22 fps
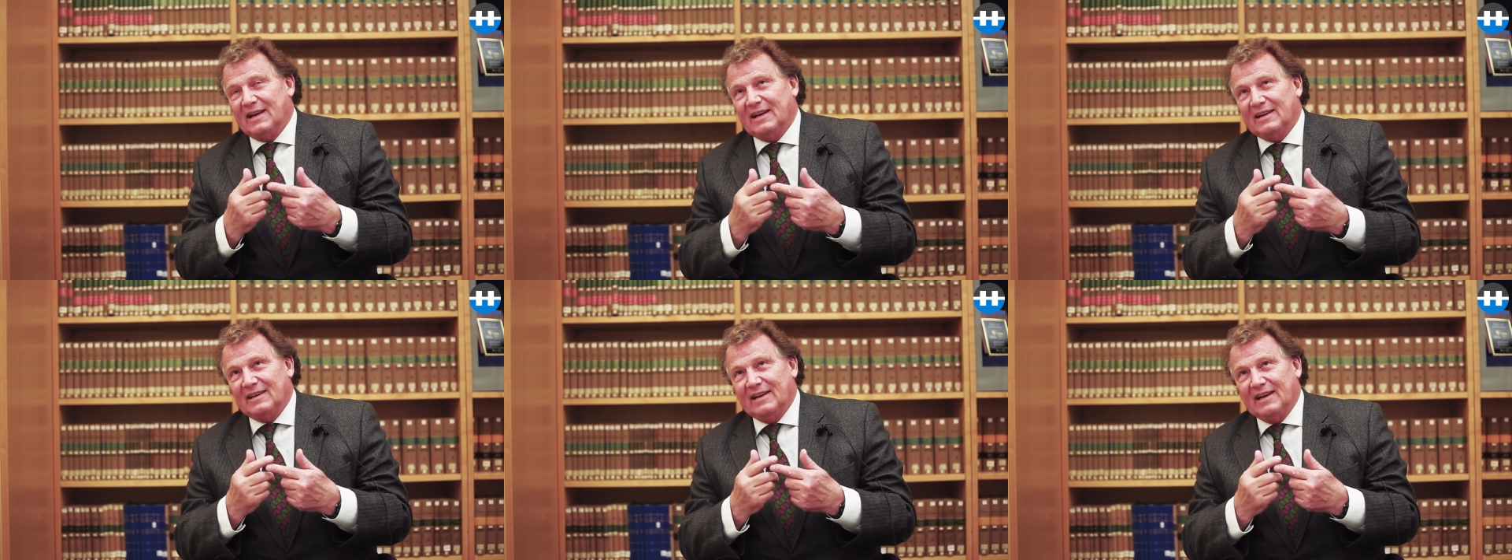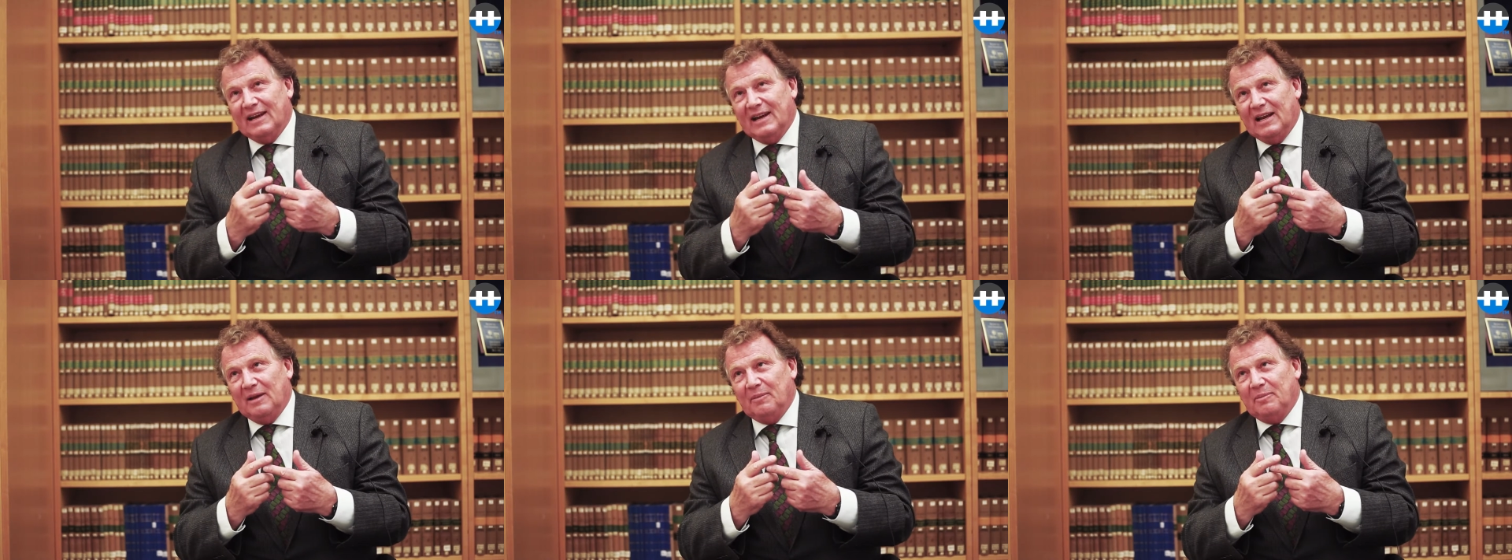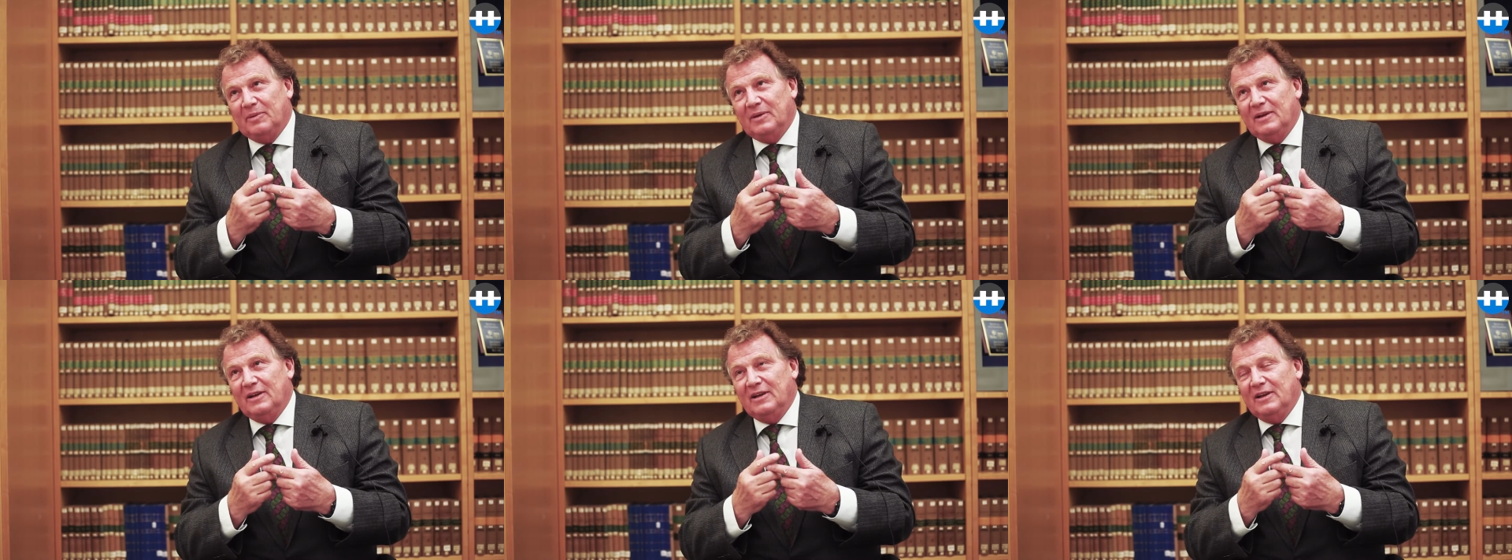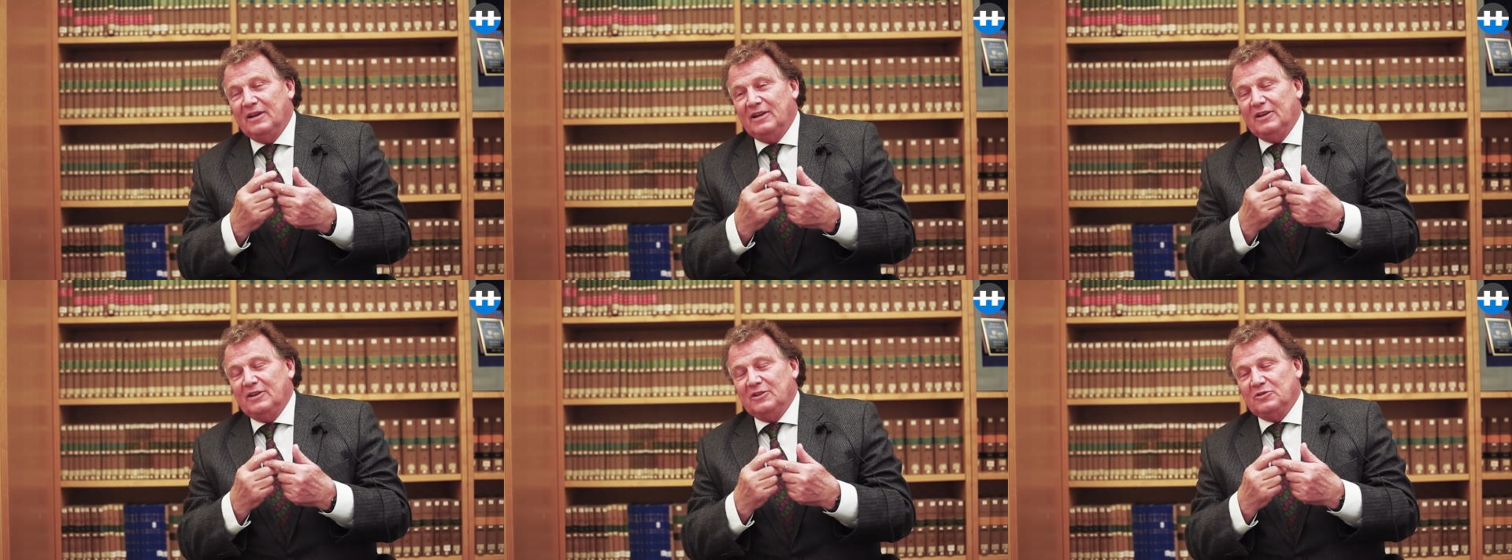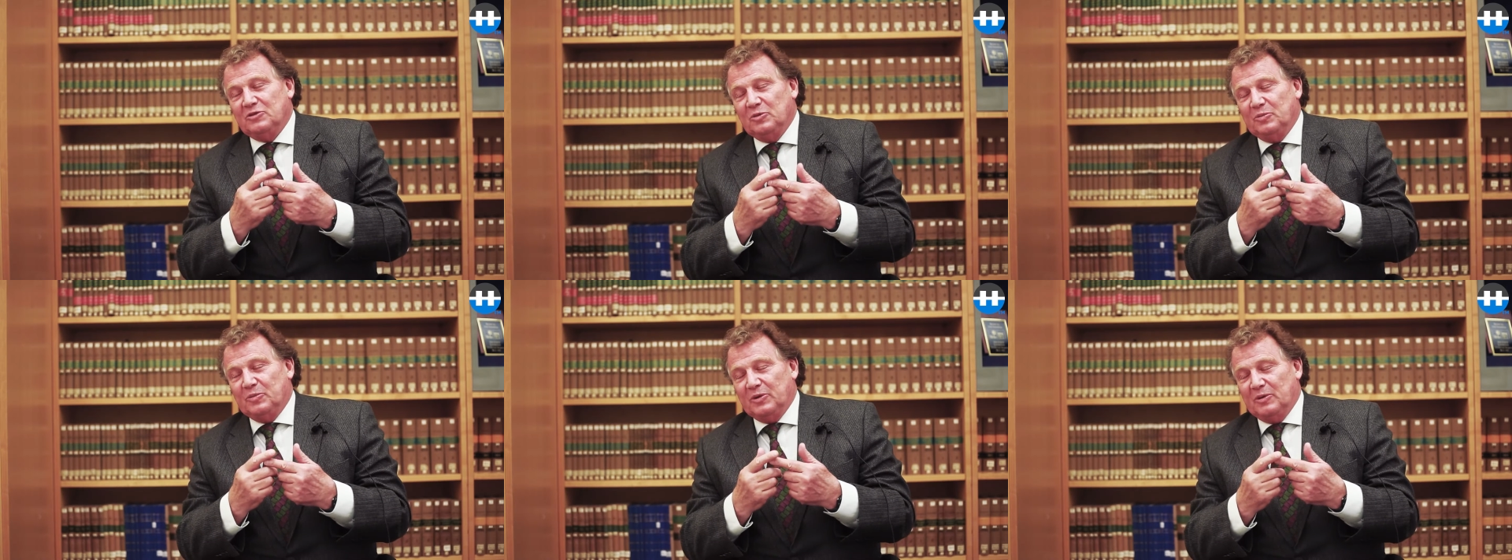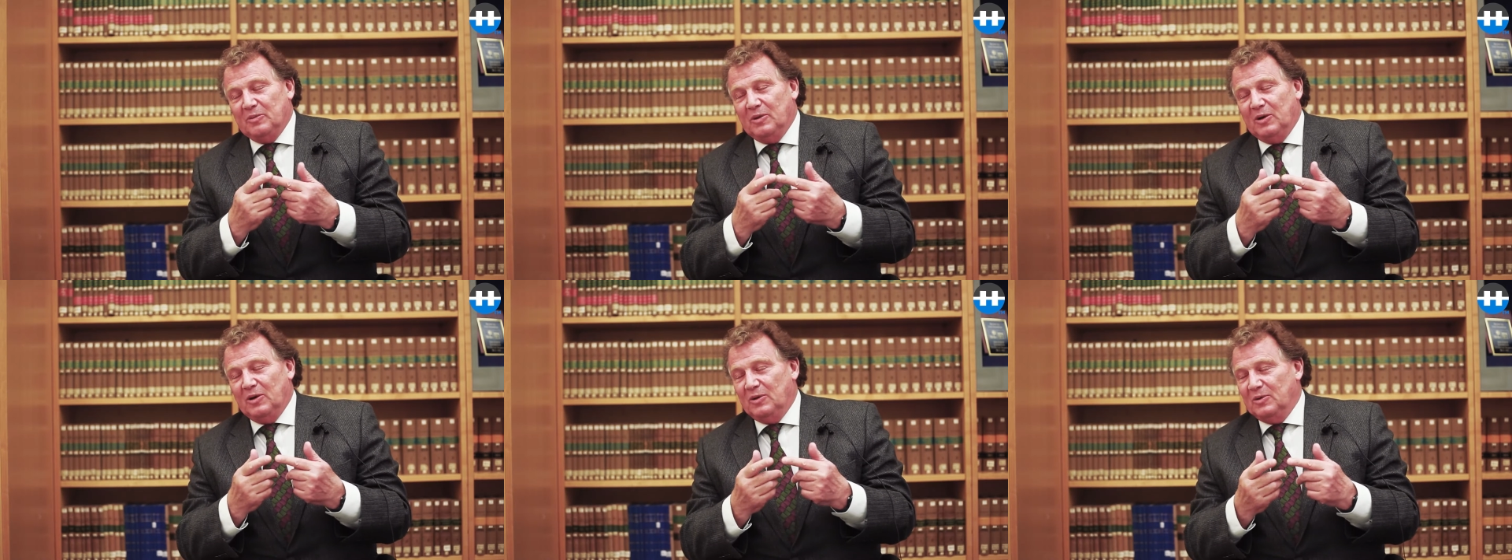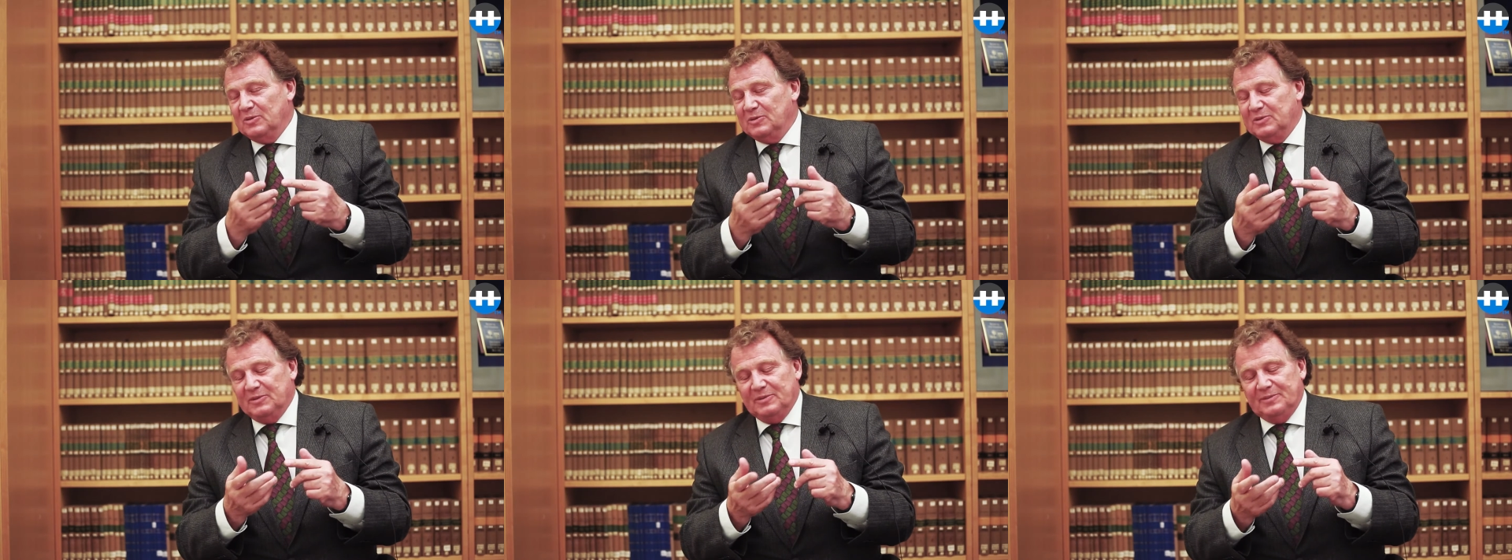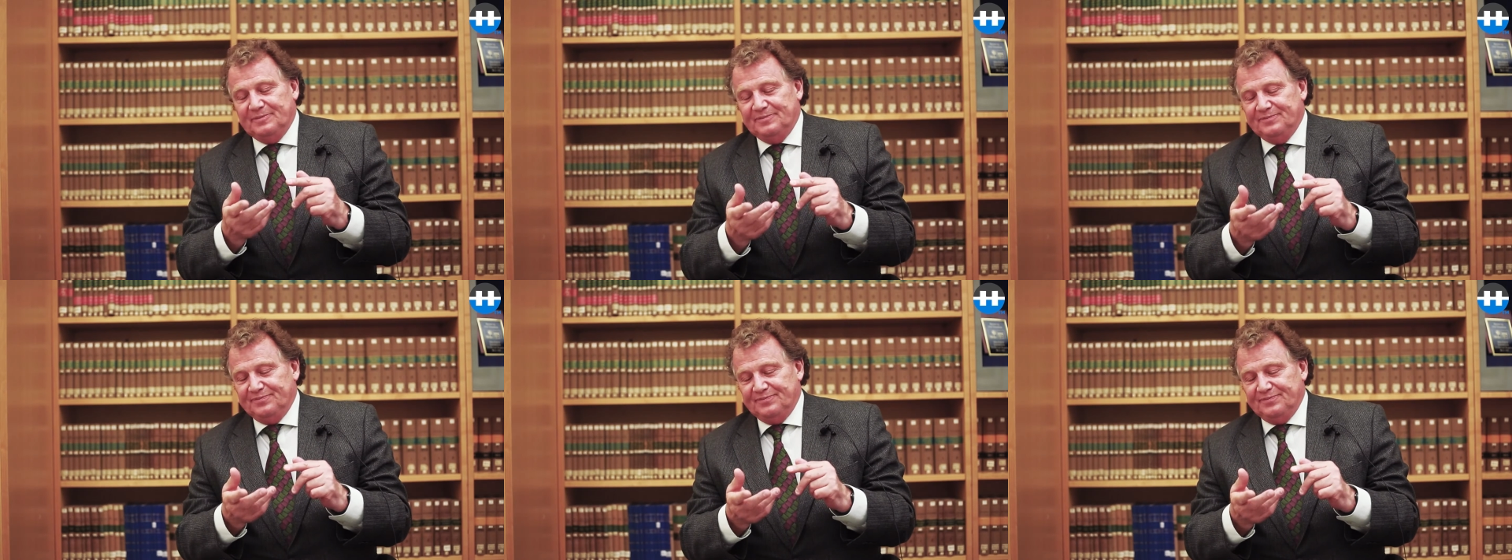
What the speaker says: help to promote